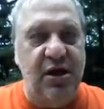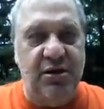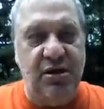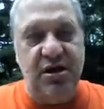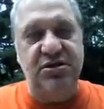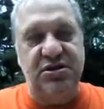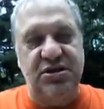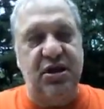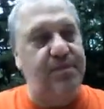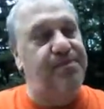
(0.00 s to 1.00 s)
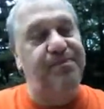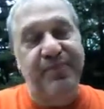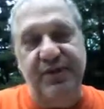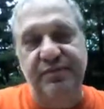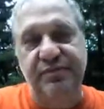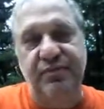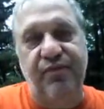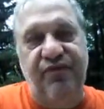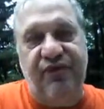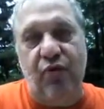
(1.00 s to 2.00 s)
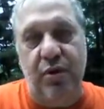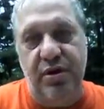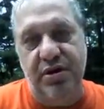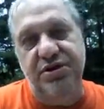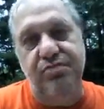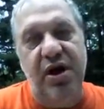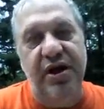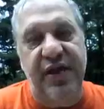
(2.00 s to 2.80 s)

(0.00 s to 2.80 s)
money